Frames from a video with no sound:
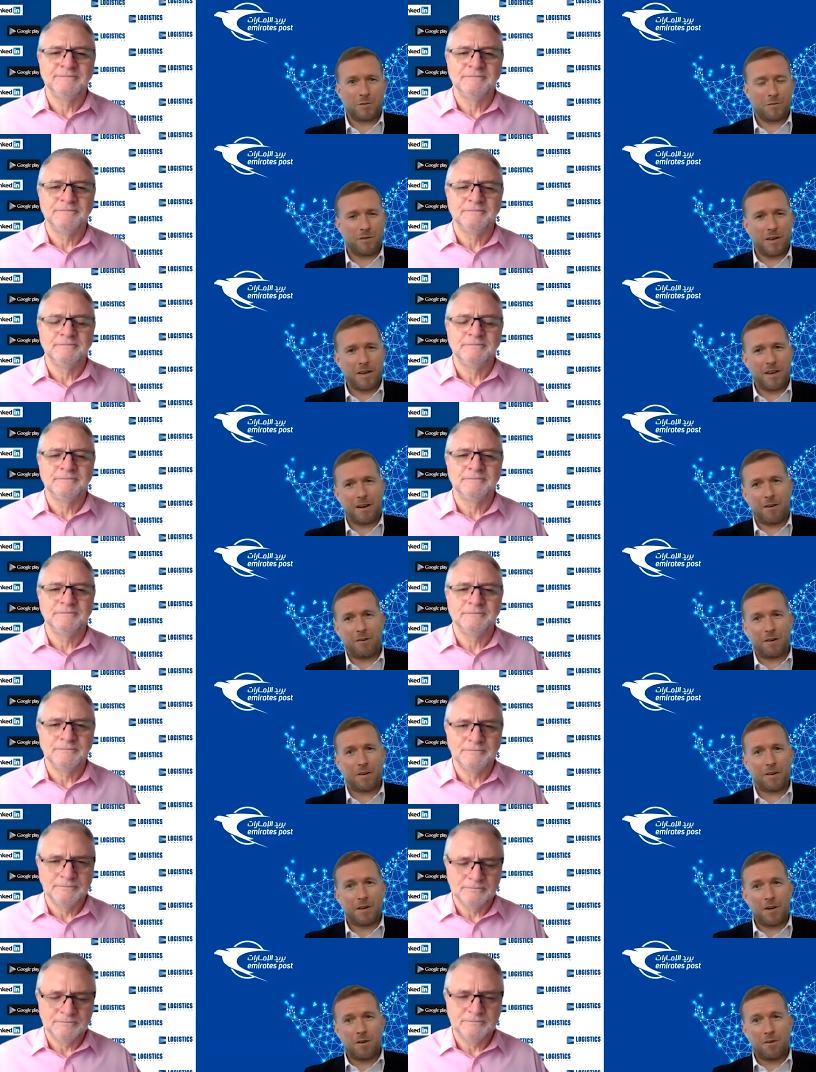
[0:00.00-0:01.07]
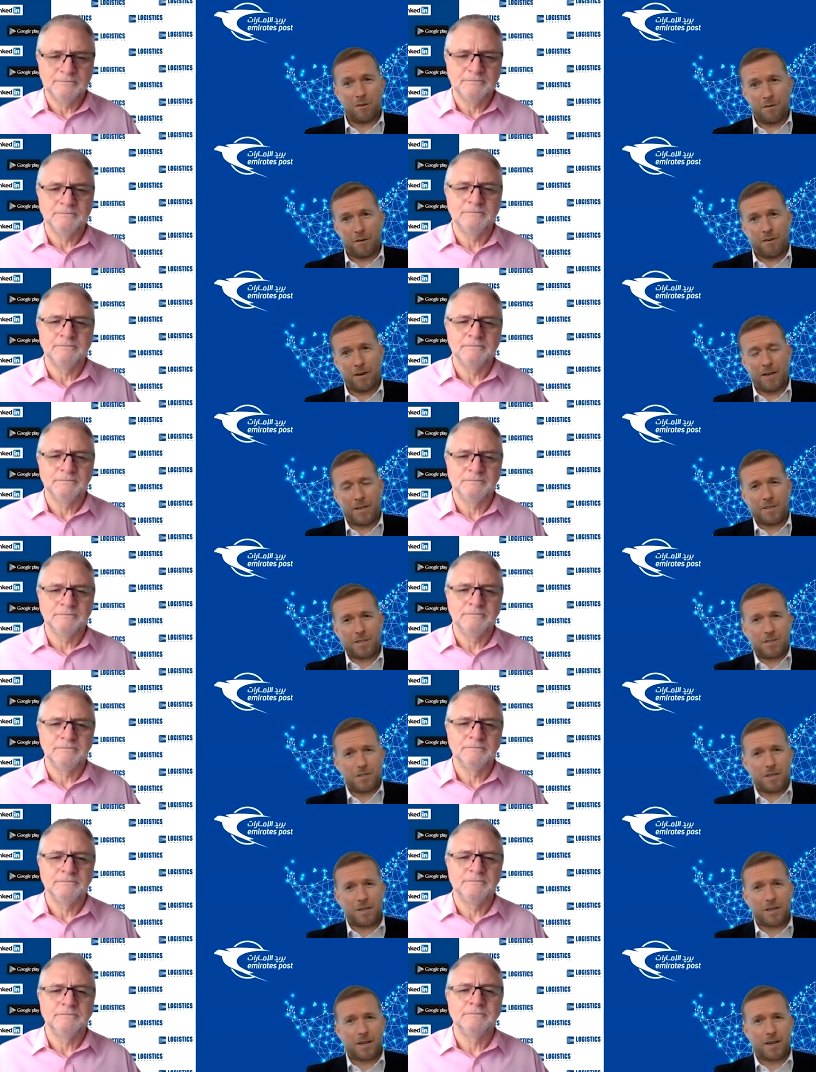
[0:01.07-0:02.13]
Speaker 1: of it here. Our, one of our latest
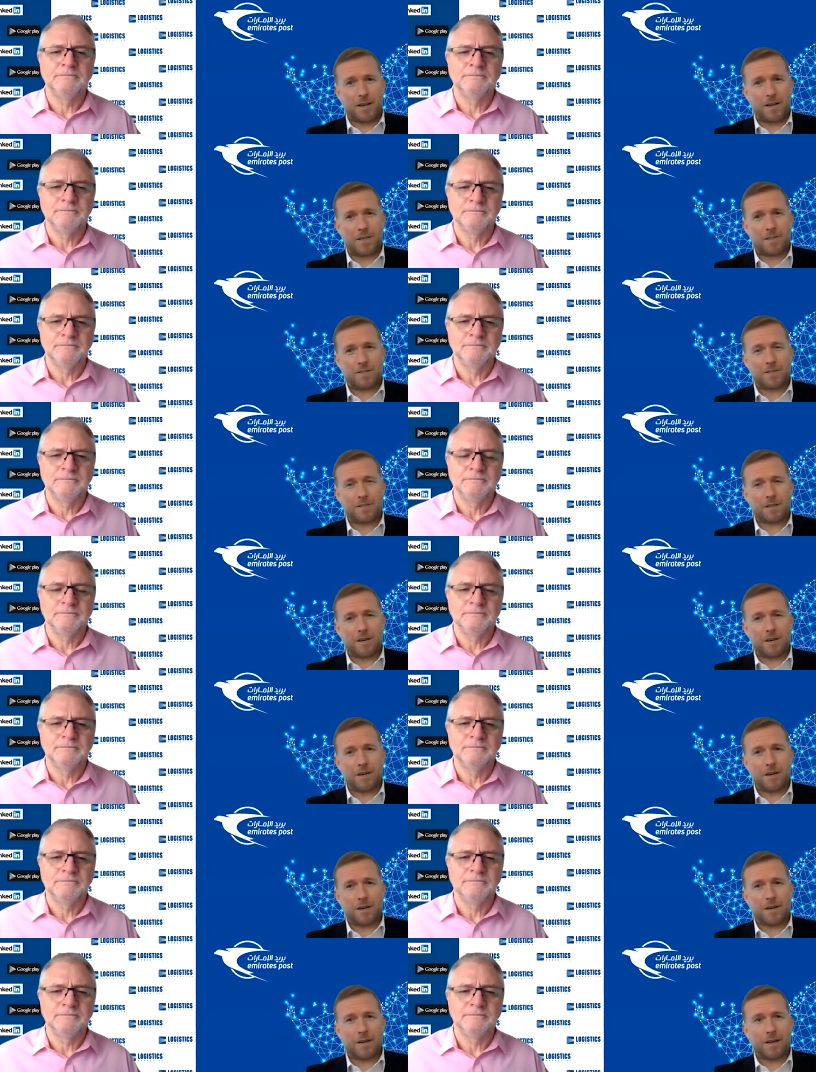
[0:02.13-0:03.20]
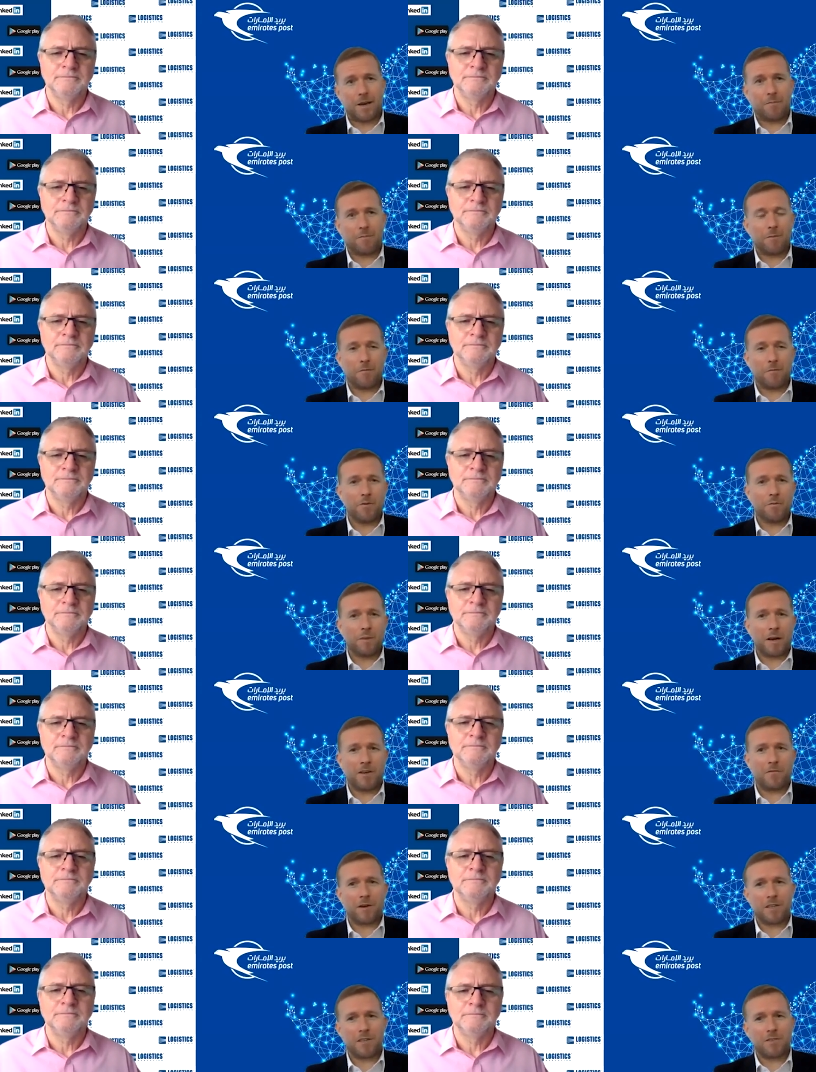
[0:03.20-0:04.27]
senior guys uh, came from the food
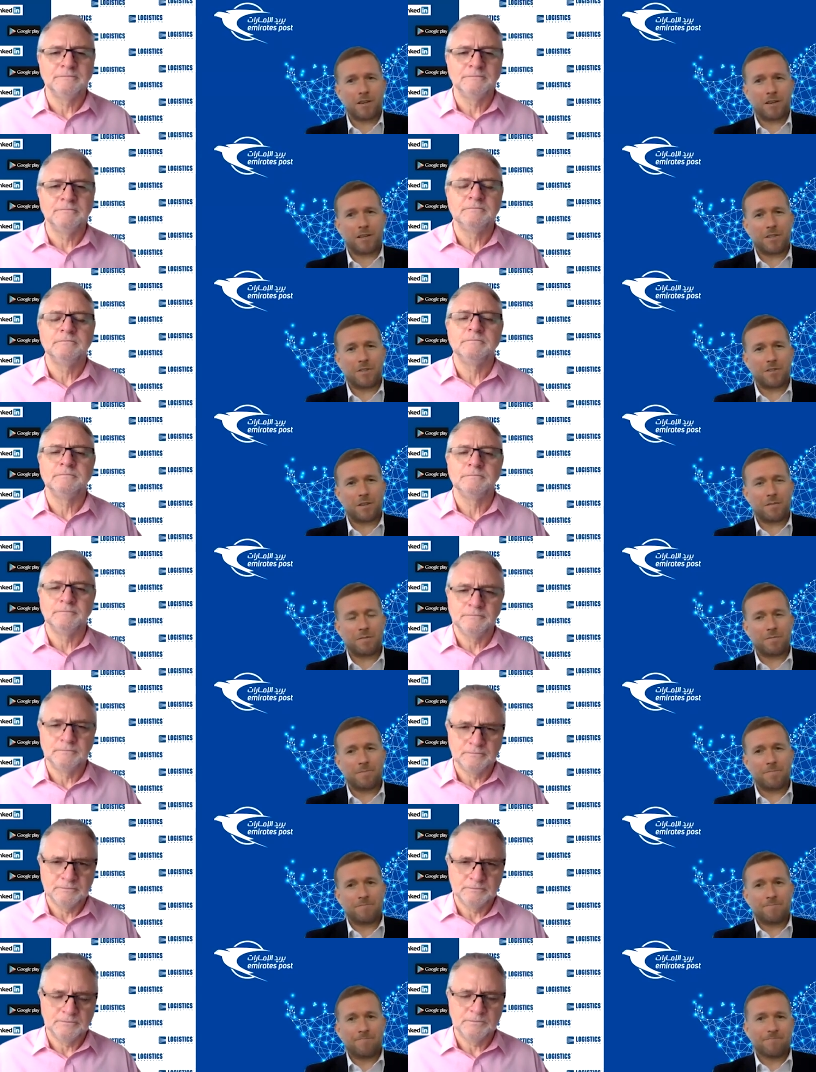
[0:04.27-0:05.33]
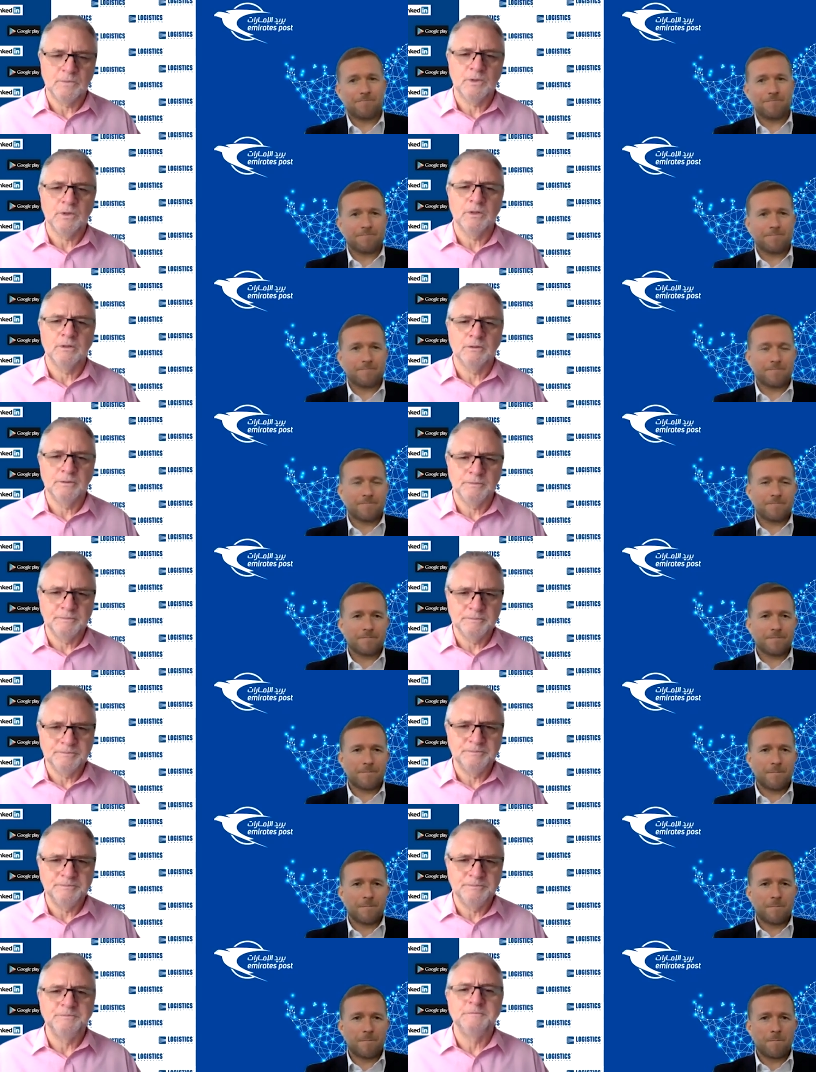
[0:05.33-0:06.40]
manufacturing industry.
Speaker 2: Yeah,
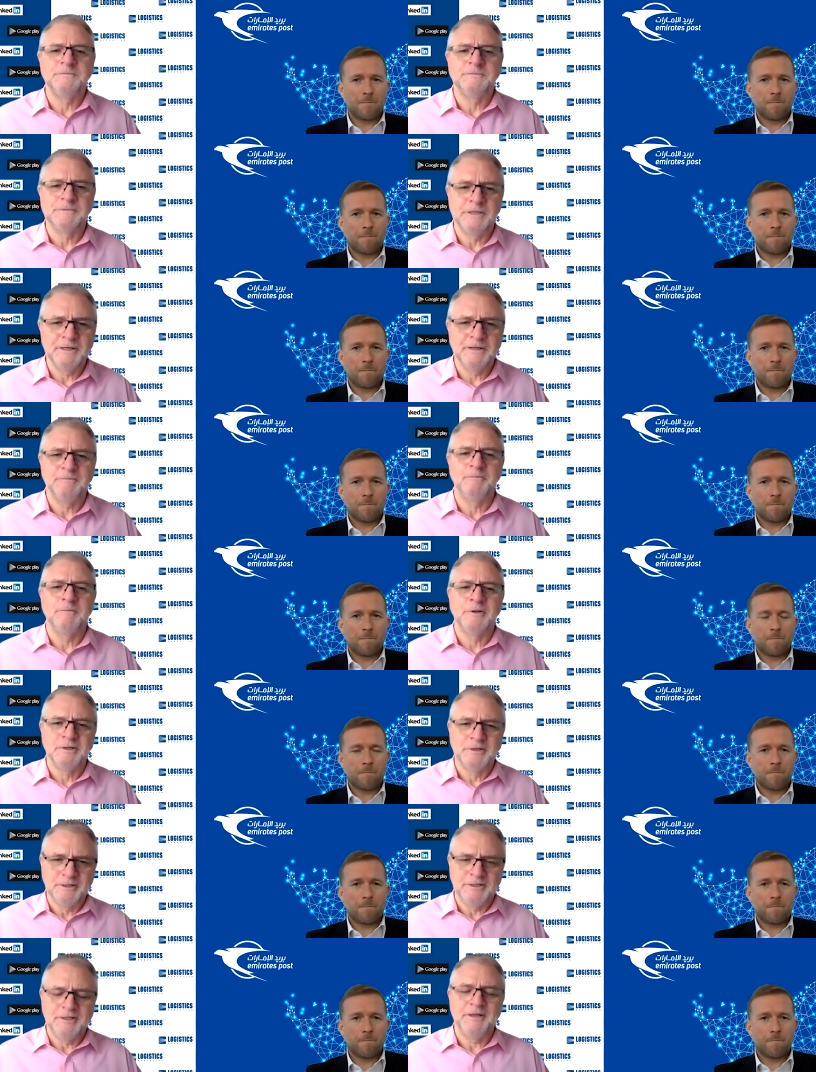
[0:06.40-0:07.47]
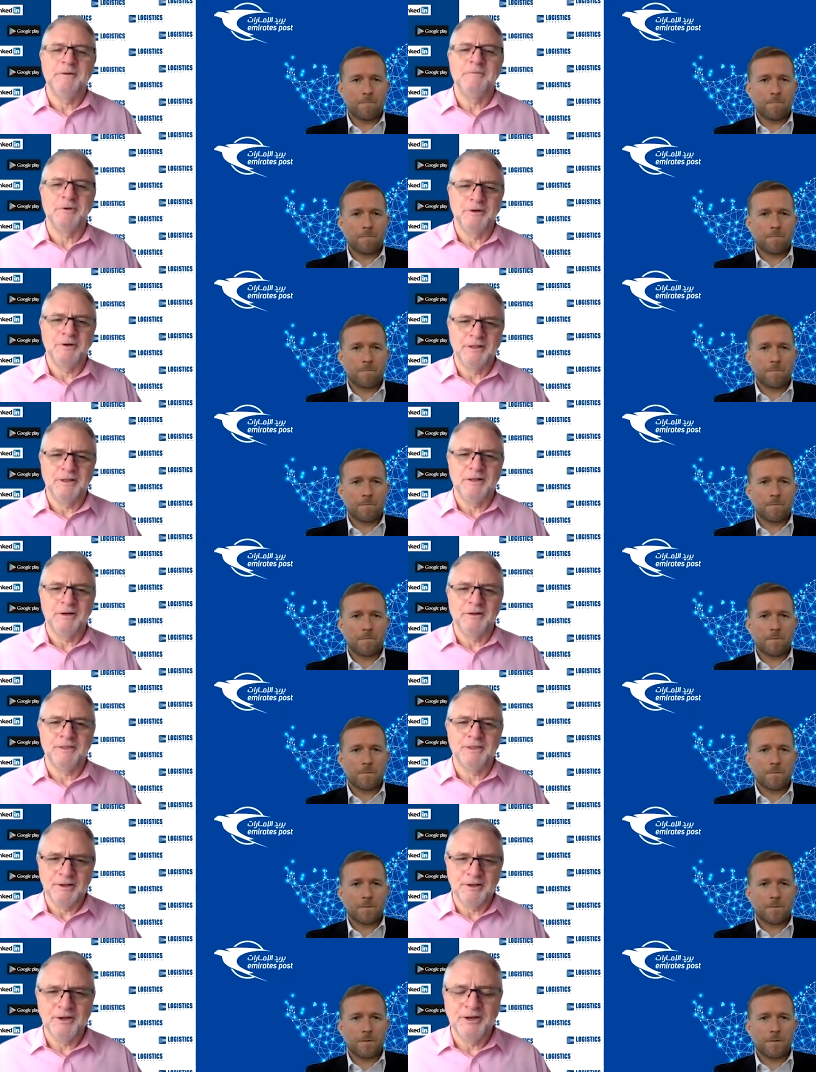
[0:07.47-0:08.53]
yeah, yeah, and I and I
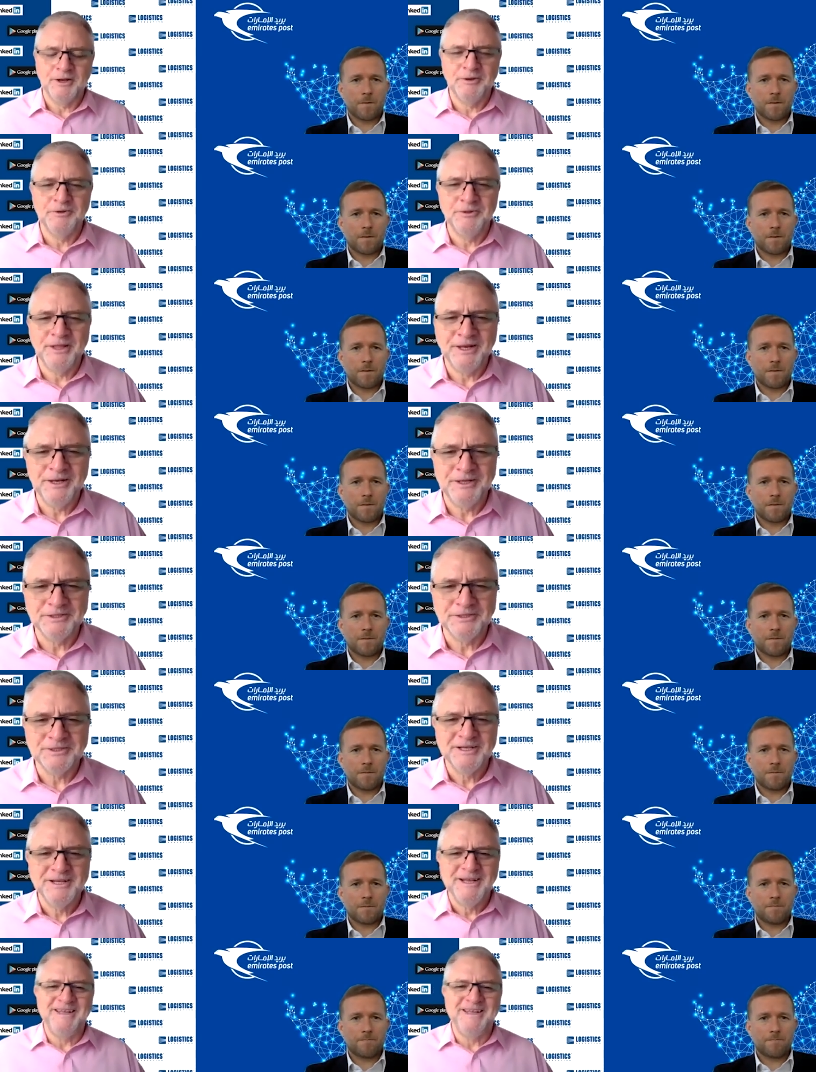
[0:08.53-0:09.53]
think I know who that is.